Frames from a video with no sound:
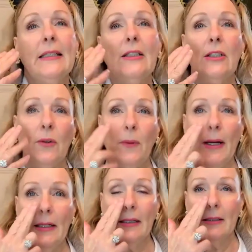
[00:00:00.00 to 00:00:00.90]
You don't
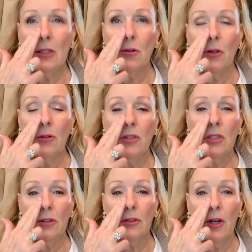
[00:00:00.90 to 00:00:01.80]
want it too close
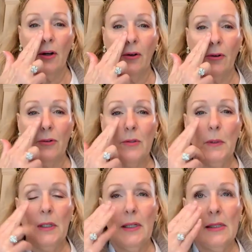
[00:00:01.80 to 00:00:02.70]
to your nose
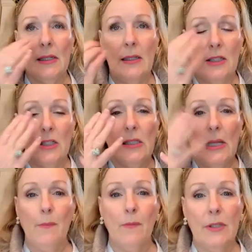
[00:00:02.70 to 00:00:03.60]
because then it just
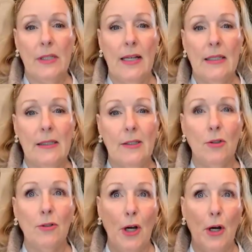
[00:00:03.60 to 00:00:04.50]
emphasizes
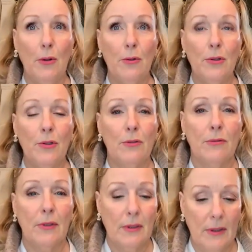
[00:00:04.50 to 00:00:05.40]
your nose.
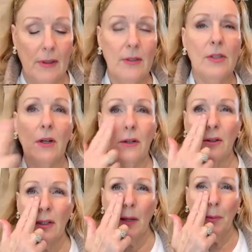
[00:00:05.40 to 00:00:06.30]
So
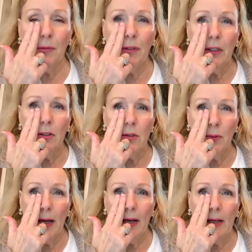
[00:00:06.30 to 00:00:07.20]
a couple fingers
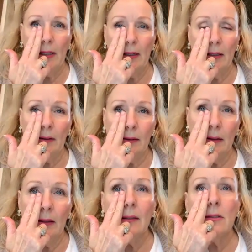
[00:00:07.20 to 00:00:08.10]
away
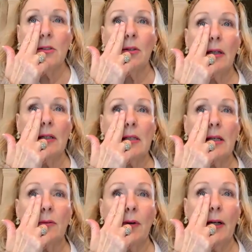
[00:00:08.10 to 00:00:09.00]
so that it's
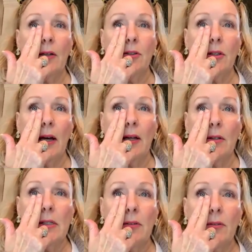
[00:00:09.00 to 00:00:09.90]
like right under the
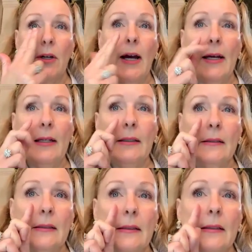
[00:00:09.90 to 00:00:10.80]
iris of your eye.
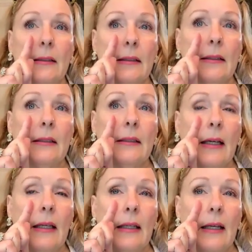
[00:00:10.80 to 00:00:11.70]

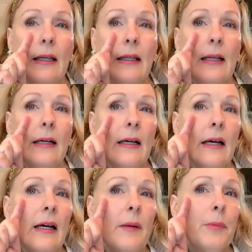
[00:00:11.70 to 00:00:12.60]
And then
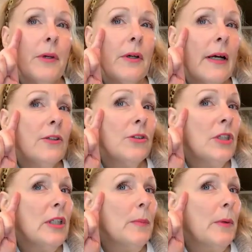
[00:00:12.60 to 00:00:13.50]
up here on your
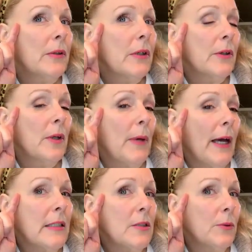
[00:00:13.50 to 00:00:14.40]
cheekbone, going
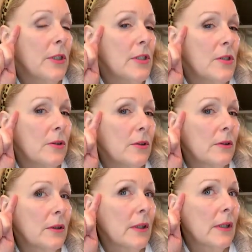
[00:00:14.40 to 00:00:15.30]
back towards your